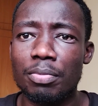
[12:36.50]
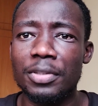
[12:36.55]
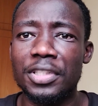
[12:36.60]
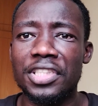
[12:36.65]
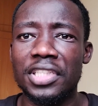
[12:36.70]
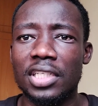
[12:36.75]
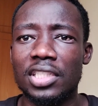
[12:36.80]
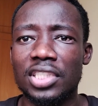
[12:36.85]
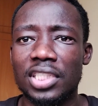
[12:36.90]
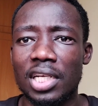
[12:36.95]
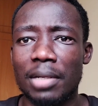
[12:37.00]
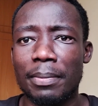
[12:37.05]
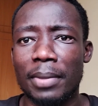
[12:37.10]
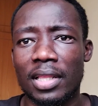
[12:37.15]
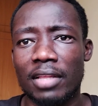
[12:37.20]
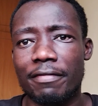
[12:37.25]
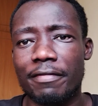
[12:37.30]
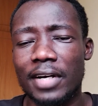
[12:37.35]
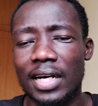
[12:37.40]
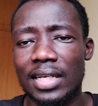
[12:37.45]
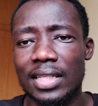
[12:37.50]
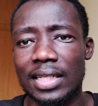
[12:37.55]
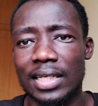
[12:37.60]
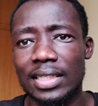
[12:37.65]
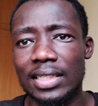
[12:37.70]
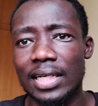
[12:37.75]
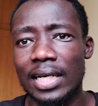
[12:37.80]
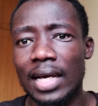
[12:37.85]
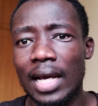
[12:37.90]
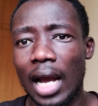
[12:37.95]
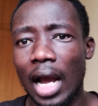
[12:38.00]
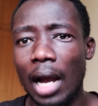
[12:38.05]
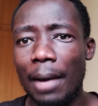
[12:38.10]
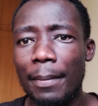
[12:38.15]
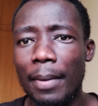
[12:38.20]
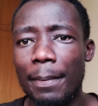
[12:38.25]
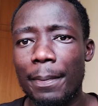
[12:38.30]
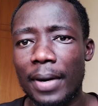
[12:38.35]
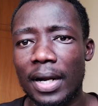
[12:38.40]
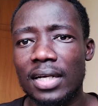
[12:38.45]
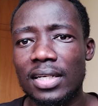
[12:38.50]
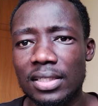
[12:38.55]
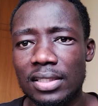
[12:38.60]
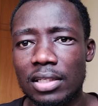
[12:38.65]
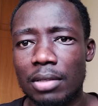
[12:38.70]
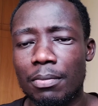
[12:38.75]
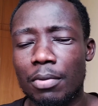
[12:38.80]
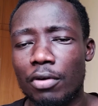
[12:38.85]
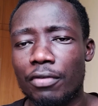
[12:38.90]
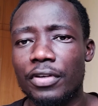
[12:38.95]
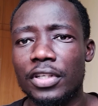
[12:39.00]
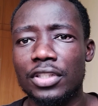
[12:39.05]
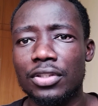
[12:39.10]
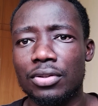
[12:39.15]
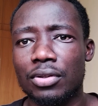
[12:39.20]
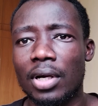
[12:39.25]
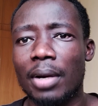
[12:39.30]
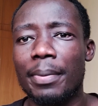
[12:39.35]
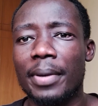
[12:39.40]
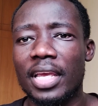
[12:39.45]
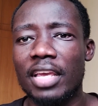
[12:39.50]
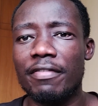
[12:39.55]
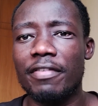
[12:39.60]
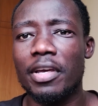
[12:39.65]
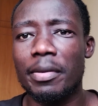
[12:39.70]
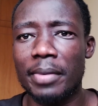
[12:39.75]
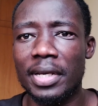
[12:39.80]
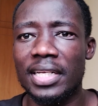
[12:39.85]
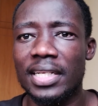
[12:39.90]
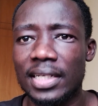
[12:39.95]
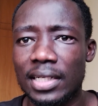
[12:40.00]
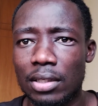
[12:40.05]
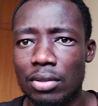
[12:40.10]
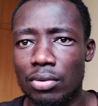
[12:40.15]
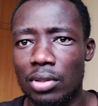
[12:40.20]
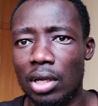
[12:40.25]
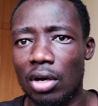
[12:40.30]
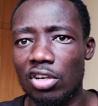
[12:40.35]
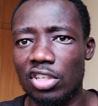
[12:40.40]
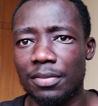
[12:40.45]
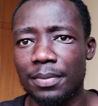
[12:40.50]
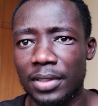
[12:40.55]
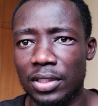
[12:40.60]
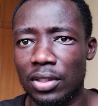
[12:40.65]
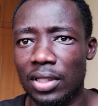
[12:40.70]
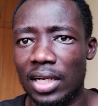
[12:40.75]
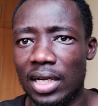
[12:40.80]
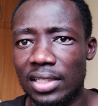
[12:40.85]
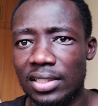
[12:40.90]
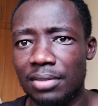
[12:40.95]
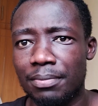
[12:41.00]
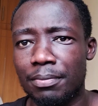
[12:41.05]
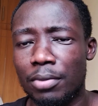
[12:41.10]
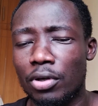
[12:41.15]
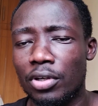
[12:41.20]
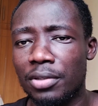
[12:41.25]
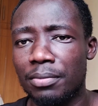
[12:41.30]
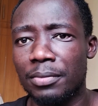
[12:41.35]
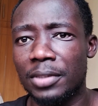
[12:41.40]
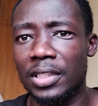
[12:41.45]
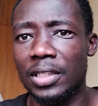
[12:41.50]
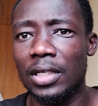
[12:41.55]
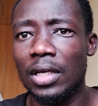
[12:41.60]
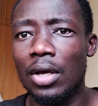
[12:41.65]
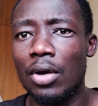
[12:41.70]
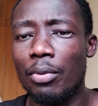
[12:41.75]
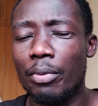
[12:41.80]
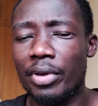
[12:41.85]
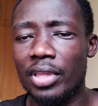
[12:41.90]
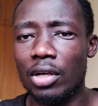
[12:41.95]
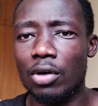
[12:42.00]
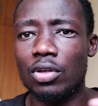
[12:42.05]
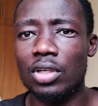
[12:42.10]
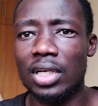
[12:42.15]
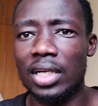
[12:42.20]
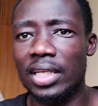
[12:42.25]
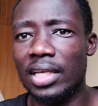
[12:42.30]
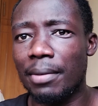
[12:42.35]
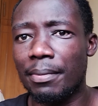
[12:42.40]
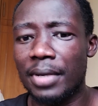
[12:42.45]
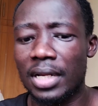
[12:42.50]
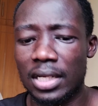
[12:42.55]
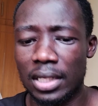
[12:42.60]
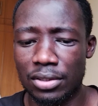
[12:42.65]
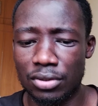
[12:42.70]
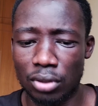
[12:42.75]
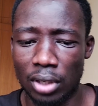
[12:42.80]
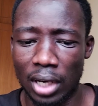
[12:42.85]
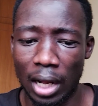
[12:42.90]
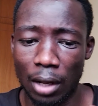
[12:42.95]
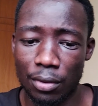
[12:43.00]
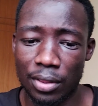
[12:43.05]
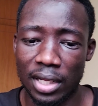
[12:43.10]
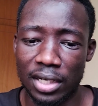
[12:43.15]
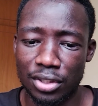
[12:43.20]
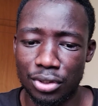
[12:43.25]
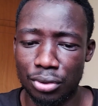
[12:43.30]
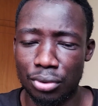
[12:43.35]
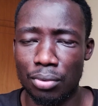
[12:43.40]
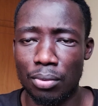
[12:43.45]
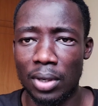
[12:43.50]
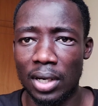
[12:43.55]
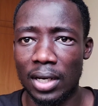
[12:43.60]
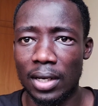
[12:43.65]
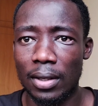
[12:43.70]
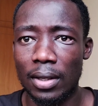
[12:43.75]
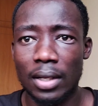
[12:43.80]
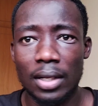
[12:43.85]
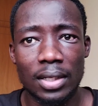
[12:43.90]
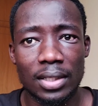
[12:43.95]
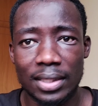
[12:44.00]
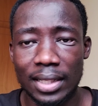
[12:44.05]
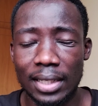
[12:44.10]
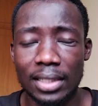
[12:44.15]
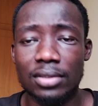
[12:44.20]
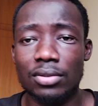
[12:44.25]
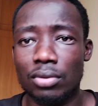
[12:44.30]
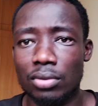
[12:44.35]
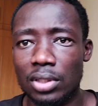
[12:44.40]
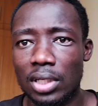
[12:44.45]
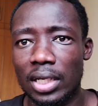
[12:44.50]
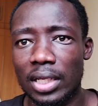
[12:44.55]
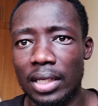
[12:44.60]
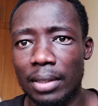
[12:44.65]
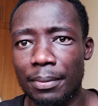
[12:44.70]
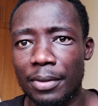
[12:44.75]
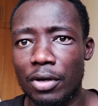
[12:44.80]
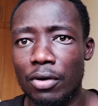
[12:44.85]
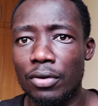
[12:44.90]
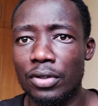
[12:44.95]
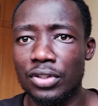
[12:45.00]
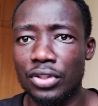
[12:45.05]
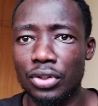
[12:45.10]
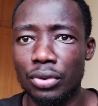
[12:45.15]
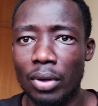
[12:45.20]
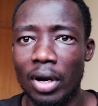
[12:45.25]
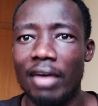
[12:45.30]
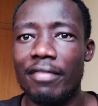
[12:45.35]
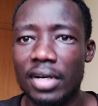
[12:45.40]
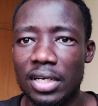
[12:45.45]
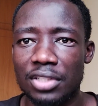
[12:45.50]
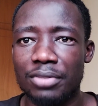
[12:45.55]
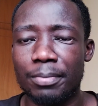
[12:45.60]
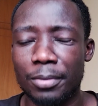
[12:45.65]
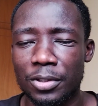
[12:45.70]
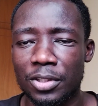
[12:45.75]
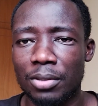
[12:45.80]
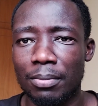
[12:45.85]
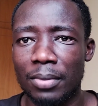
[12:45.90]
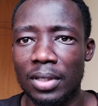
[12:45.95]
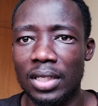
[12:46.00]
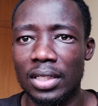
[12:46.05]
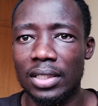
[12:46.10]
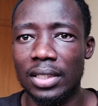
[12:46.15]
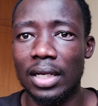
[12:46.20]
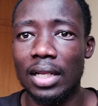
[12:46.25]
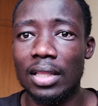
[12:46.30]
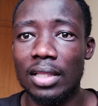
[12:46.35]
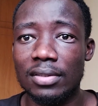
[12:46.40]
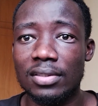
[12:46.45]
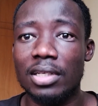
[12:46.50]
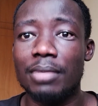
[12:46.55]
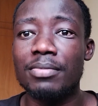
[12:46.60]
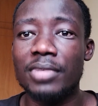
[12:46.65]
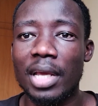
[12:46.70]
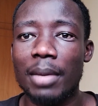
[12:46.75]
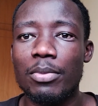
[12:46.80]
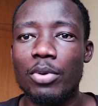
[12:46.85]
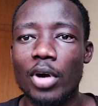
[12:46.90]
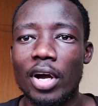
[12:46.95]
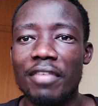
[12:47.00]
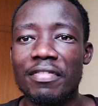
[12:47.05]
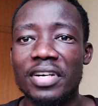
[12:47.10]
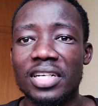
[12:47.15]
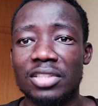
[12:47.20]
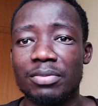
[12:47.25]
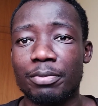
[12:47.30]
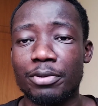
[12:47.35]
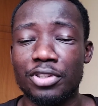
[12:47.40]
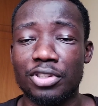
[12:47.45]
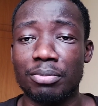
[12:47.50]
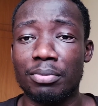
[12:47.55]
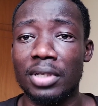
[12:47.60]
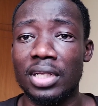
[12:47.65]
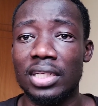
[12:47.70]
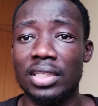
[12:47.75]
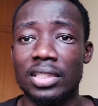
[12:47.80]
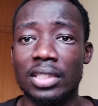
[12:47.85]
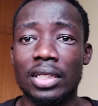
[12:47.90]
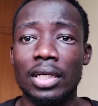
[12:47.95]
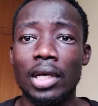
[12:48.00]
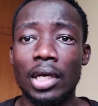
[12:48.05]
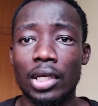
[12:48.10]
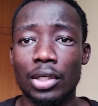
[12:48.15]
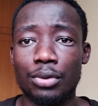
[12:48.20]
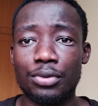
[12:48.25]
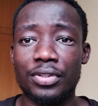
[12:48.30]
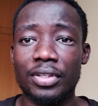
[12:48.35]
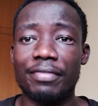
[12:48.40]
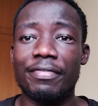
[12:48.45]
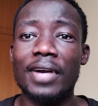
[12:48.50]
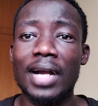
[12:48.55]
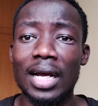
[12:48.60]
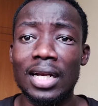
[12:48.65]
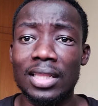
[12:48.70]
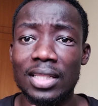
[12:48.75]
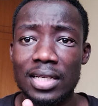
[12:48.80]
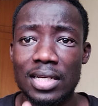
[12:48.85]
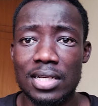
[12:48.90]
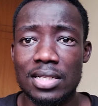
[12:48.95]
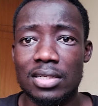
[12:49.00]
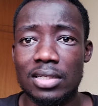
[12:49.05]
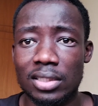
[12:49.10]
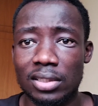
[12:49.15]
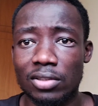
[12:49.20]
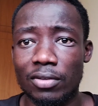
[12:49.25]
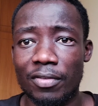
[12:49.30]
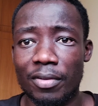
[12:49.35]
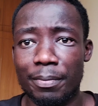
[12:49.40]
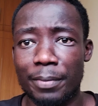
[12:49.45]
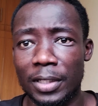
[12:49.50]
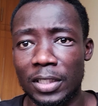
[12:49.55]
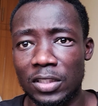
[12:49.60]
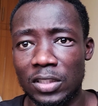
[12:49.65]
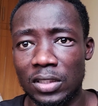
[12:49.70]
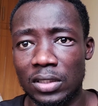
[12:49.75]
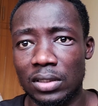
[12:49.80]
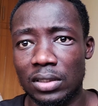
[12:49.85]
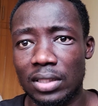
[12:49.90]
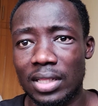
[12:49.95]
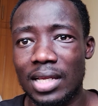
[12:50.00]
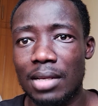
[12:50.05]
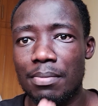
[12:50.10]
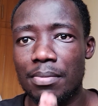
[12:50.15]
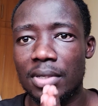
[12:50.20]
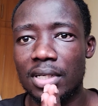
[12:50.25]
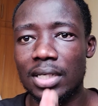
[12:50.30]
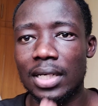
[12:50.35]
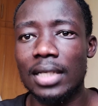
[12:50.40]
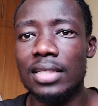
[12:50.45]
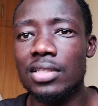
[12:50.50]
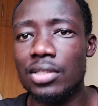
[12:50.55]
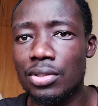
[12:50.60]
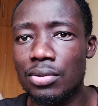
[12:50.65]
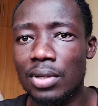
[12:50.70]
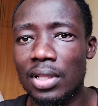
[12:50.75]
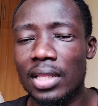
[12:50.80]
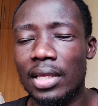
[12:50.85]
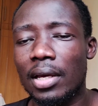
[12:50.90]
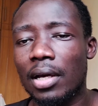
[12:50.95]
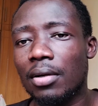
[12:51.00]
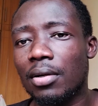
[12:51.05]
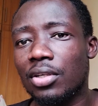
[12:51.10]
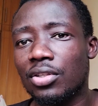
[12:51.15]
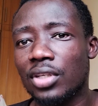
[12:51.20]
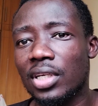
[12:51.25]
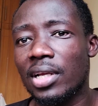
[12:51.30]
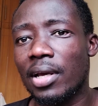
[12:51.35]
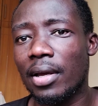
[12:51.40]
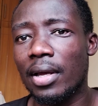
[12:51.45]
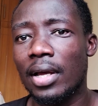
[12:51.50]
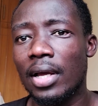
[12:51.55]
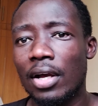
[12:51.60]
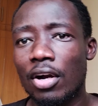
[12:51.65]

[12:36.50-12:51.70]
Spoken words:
be shamed by the fact that I'm a practicing professional. I'm giving my data to the hospital that has employed me without clear metrics on how that should work. That is not clear, because you have a responsibility, and at the same time you have a responsibility to safeguard the interests of the patient. They trust you and they actually